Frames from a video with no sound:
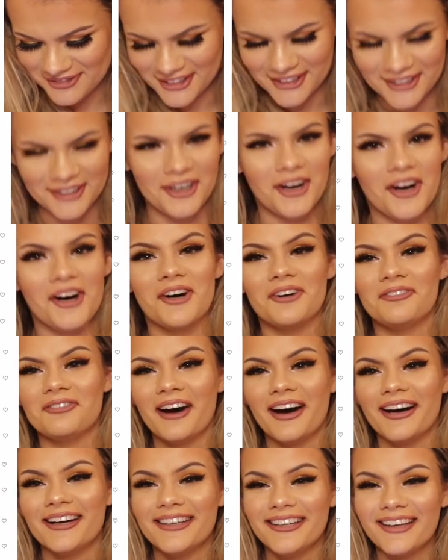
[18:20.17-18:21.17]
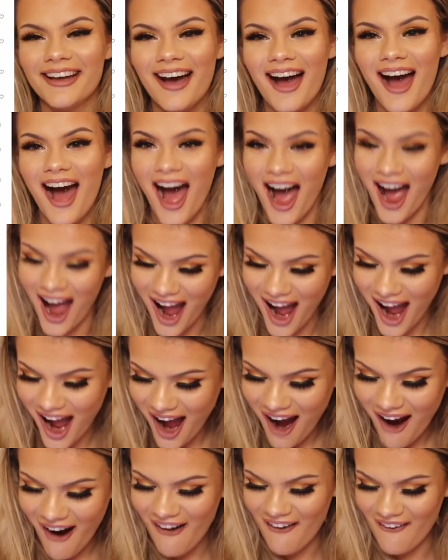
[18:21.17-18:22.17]
my god.
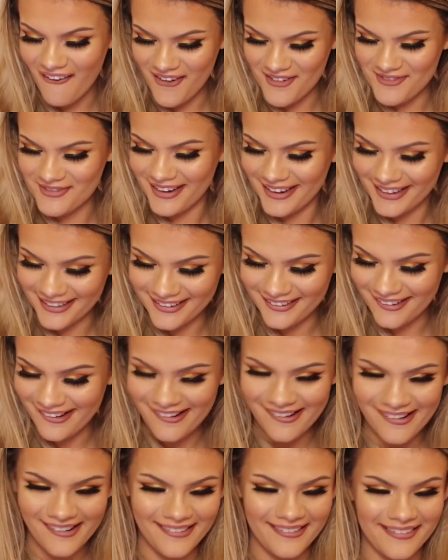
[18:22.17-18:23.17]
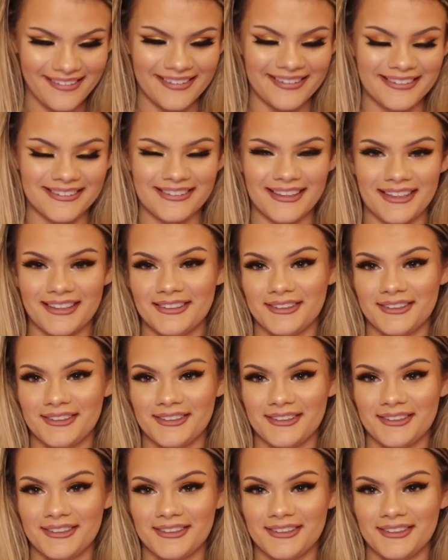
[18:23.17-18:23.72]
Oh my god, I